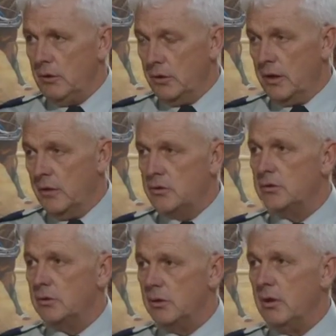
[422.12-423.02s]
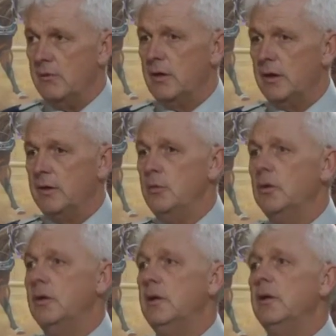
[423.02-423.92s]
culture of that
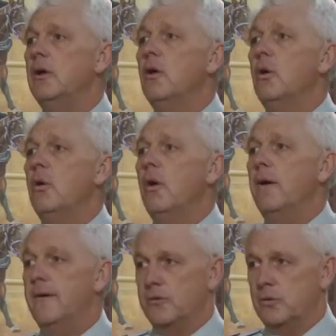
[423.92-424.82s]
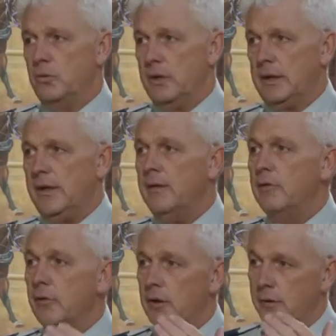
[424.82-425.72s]
community also want to get
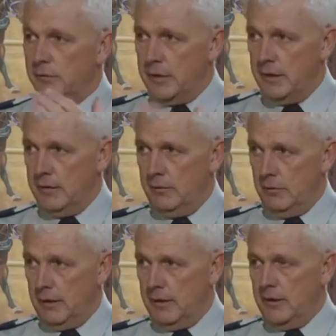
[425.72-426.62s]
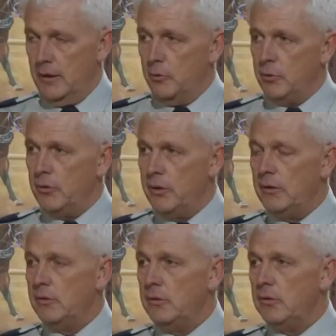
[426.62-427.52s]
involved and help,
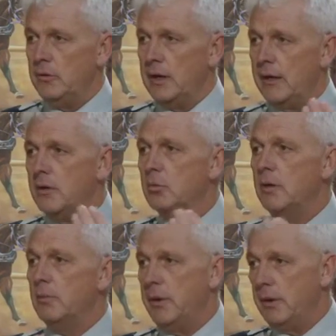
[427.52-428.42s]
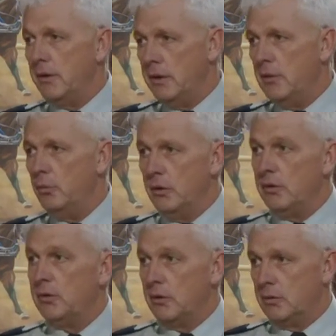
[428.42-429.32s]
that can run parallel
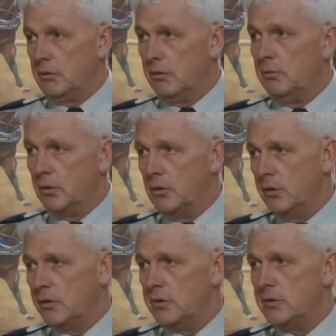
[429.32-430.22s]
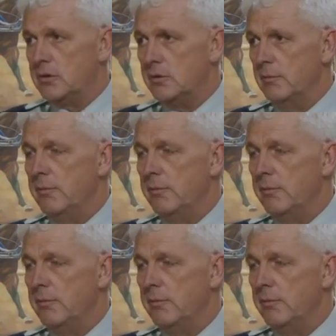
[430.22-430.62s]
with the criminal court system.